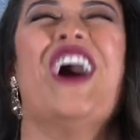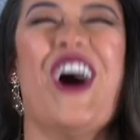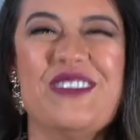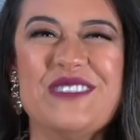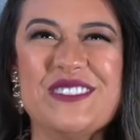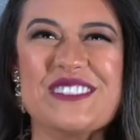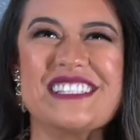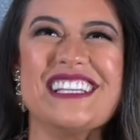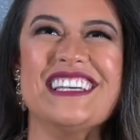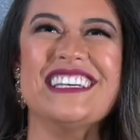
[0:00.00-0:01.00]
Almost
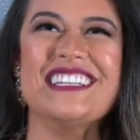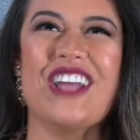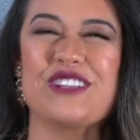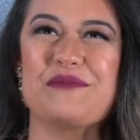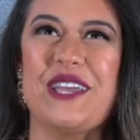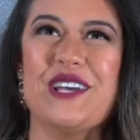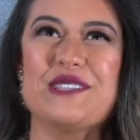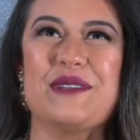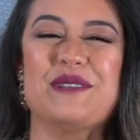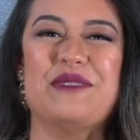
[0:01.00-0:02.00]
lost my
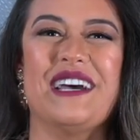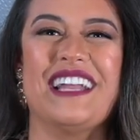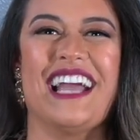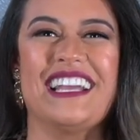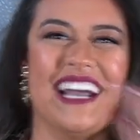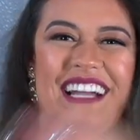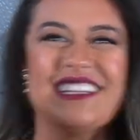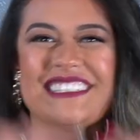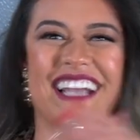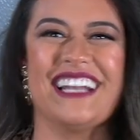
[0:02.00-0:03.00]
husband, but
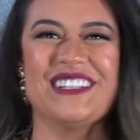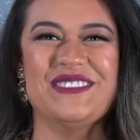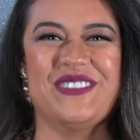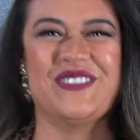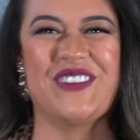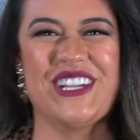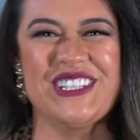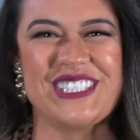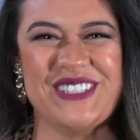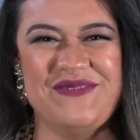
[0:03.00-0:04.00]
I kind of
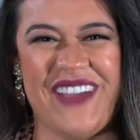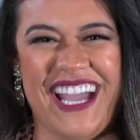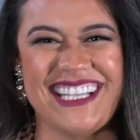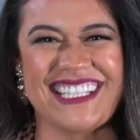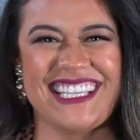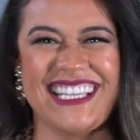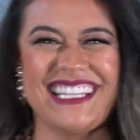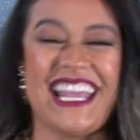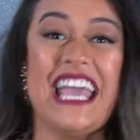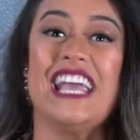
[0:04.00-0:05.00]
reeled it back in
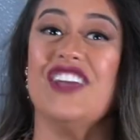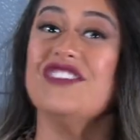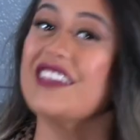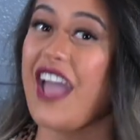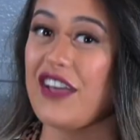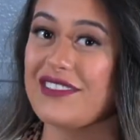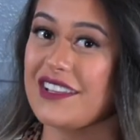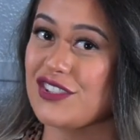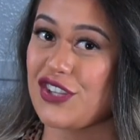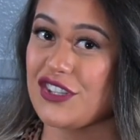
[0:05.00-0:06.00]
the
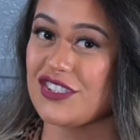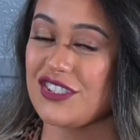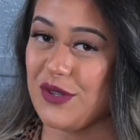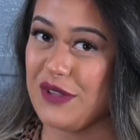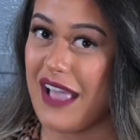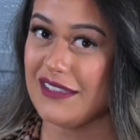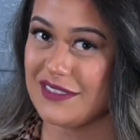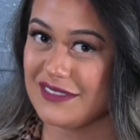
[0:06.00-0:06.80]
Catholic Church, no less.